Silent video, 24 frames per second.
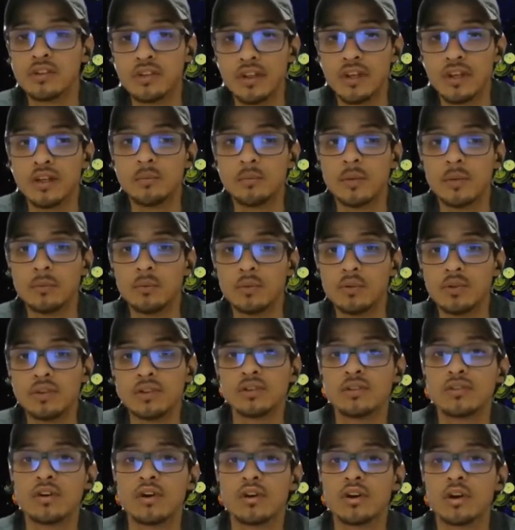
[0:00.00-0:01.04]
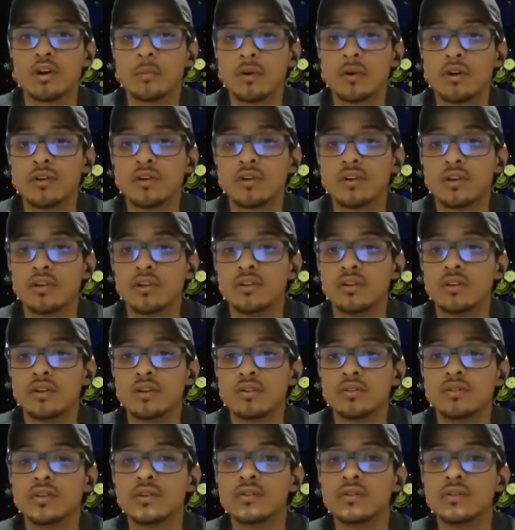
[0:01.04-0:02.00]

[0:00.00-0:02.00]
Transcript: and maybe we can talk about it, and see if